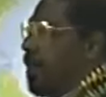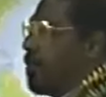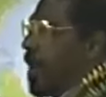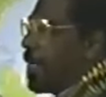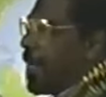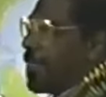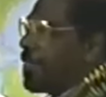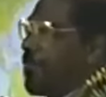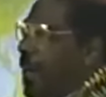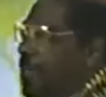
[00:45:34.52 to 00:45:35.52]
in a way
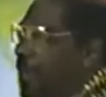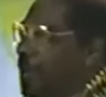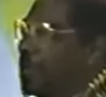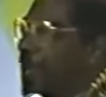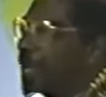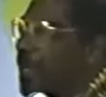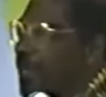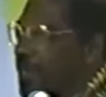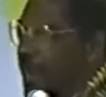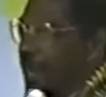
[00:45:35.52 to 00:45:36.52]
there's a fundamental
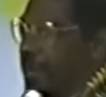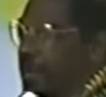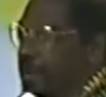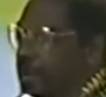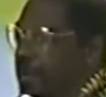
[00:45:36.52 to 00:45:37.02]
weakness there.